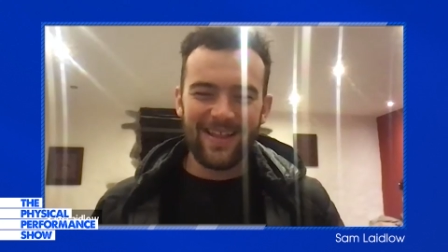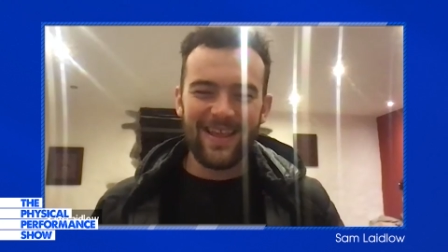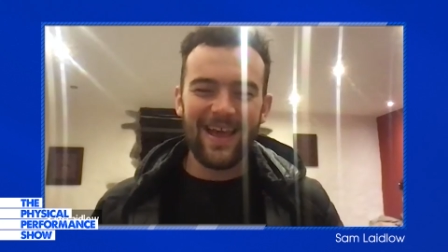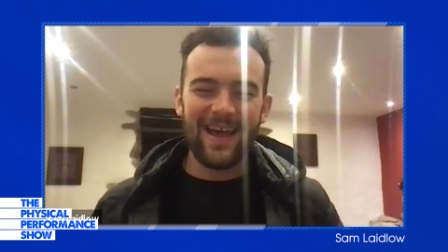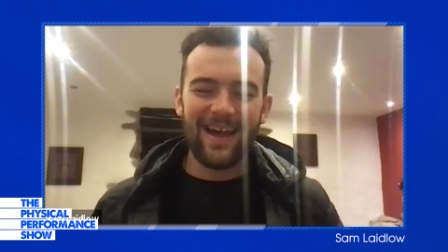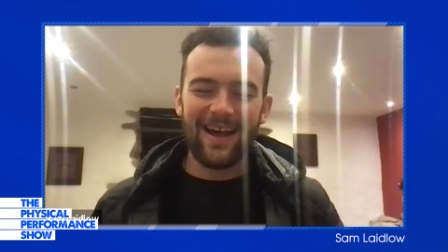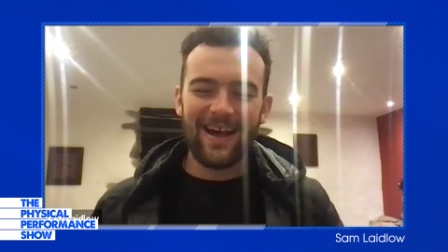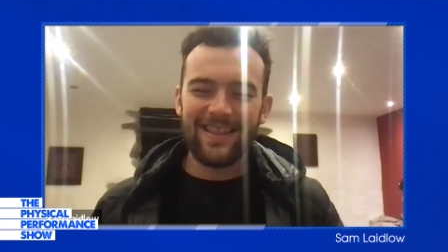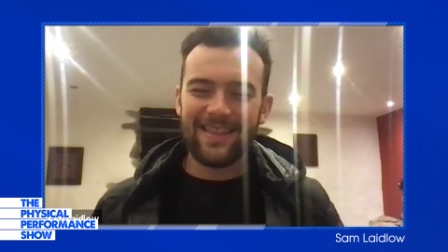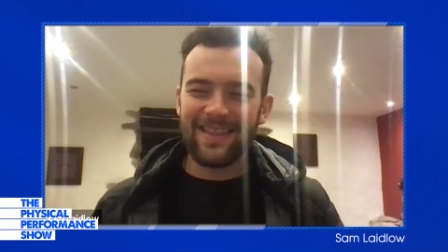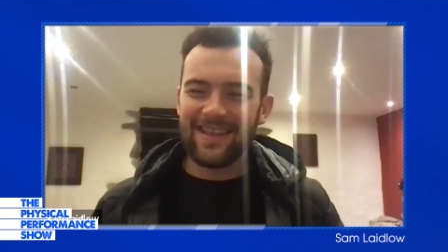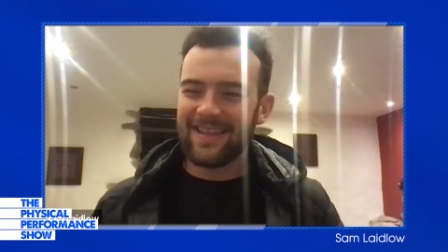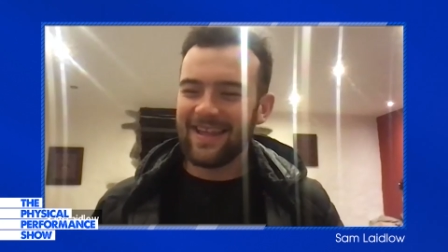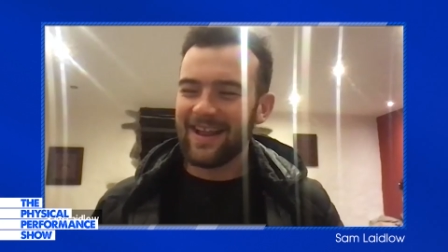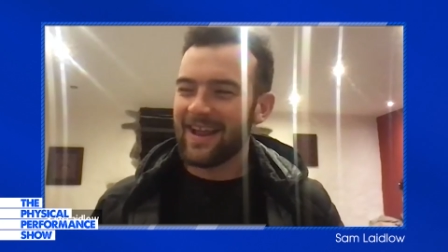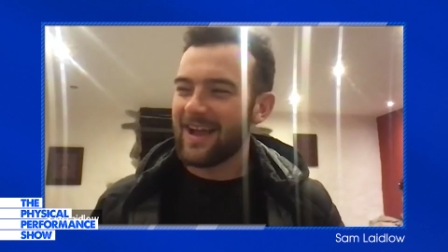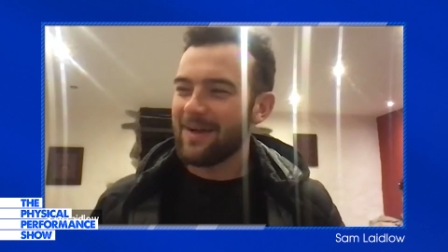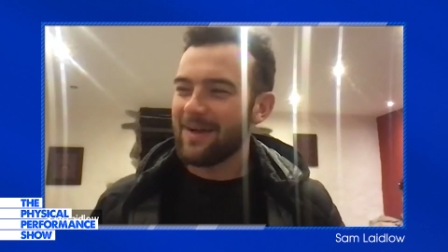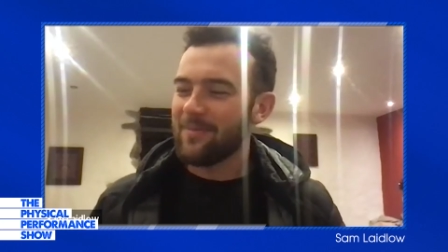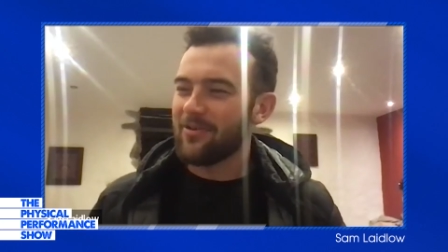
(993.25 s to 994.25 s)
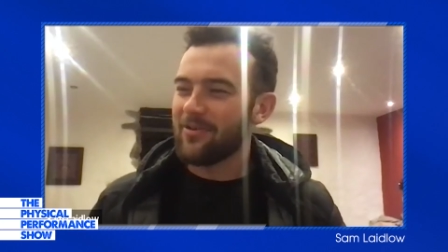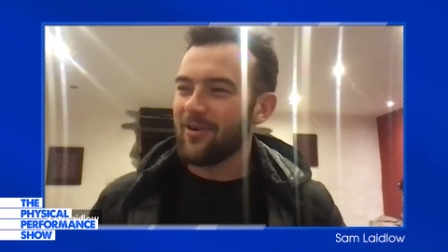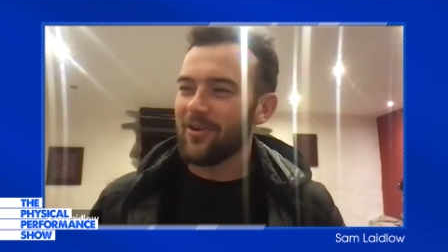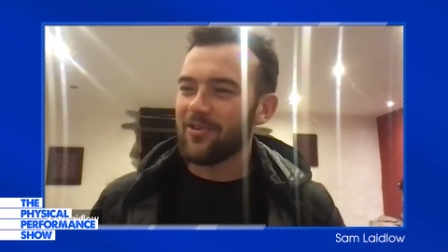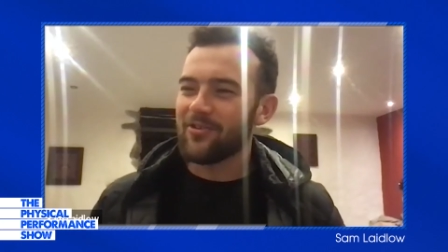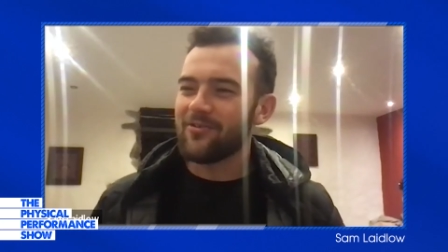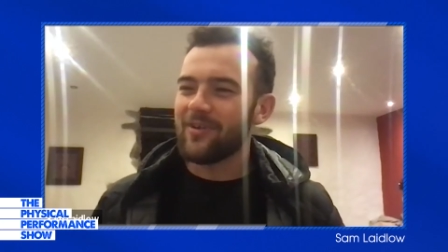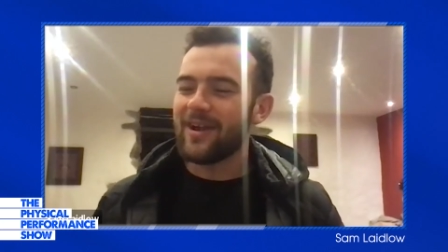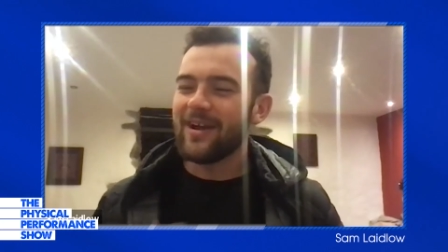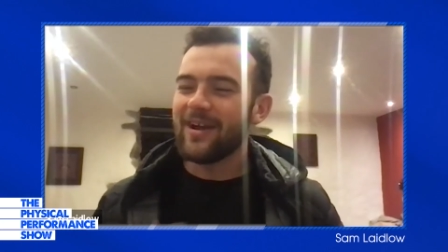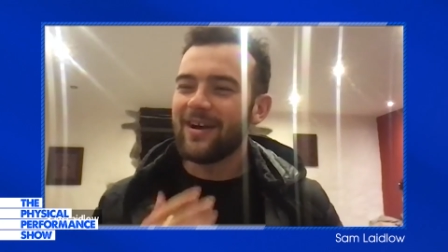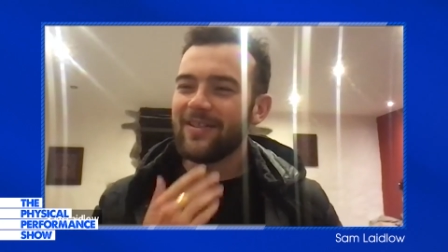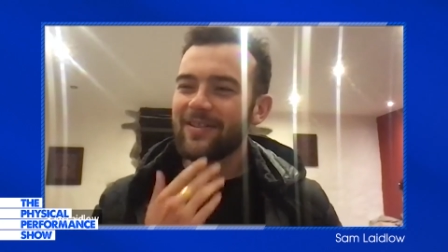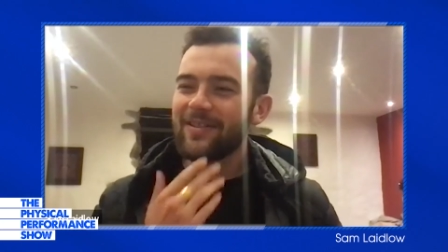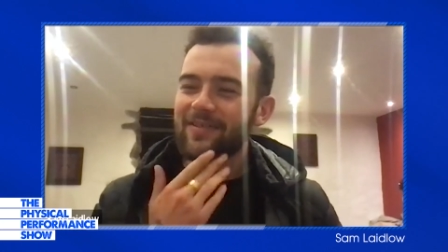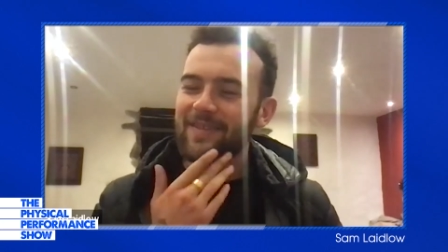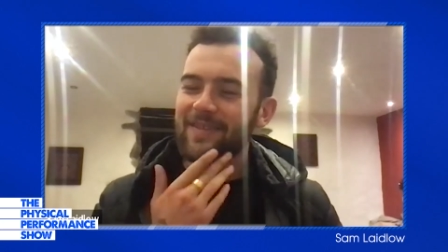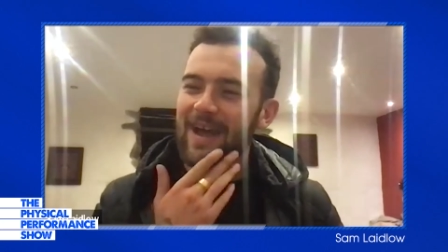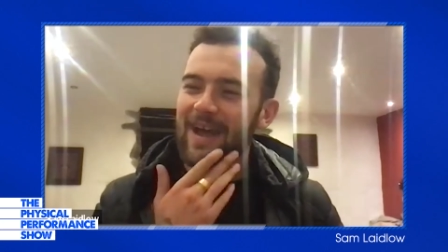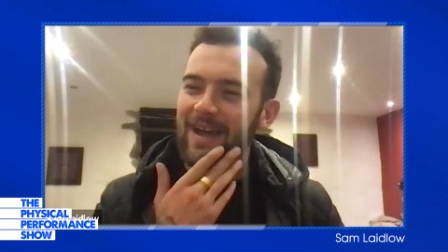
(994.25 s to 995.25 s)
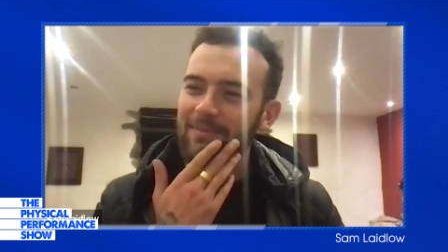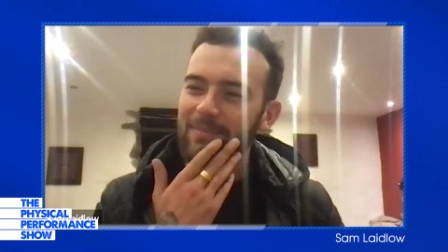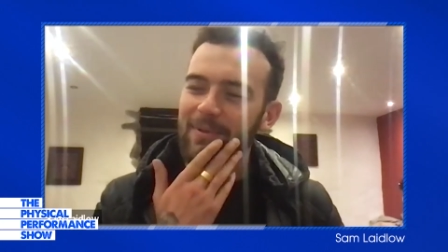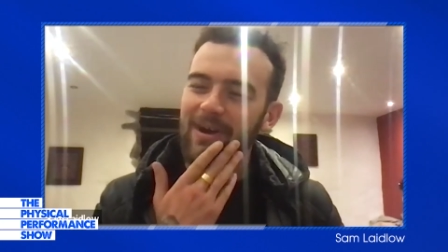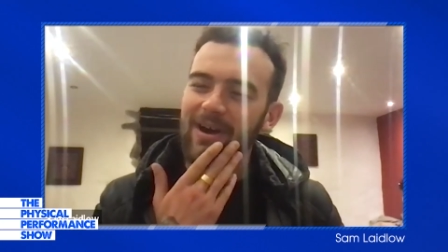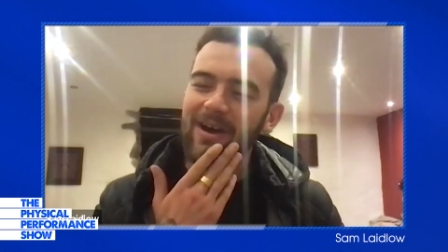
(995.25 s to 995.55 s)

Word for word: yeah, it didn't cross great, I understand,